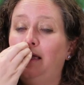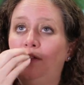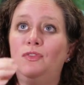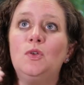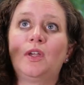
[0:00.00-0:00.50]

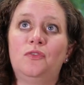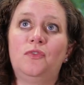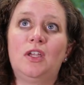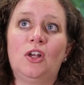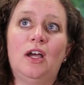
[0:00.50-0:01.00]
If you can
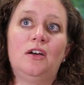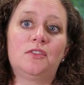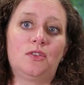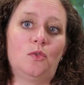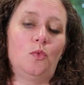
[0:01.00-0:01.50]
figure
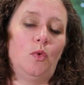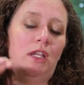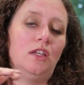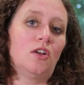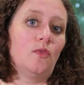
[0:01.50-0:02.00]
out
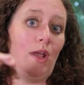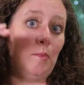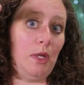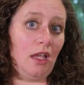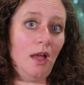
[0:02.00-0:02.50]
when you're
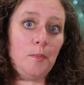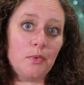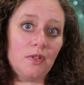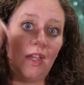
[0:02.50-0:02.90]
ramping up